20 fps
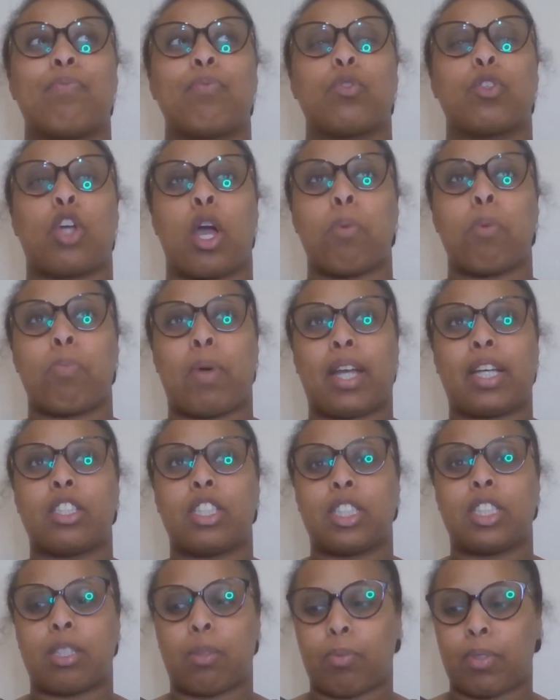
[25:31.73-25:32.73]
going back
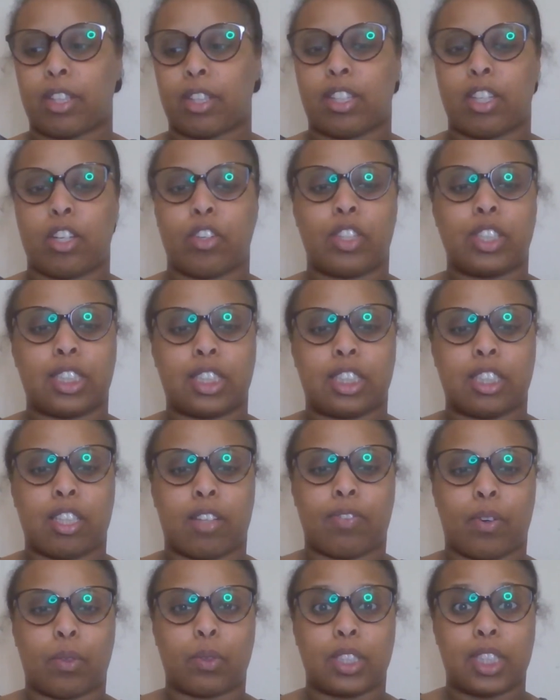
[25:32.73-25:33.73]
into some of the theories and
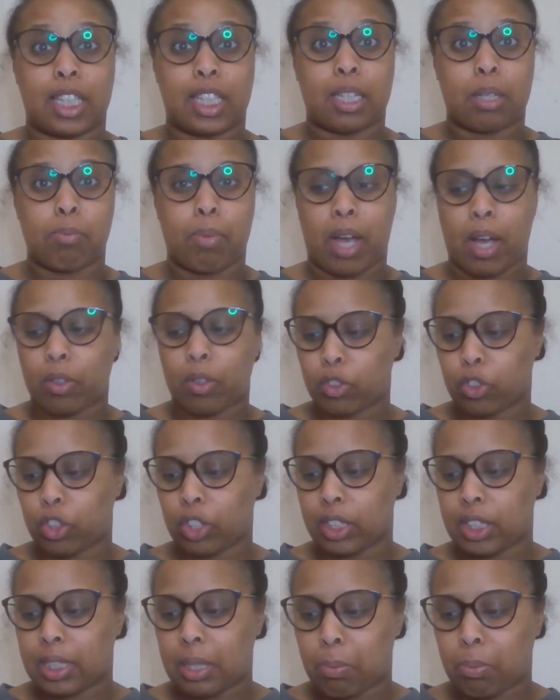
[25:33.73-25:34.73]
stuff I was thinking about
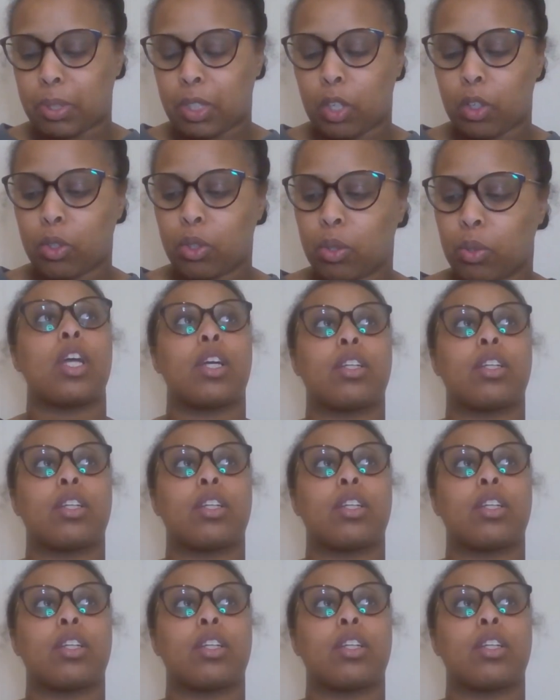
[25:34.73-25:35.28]
during this episode,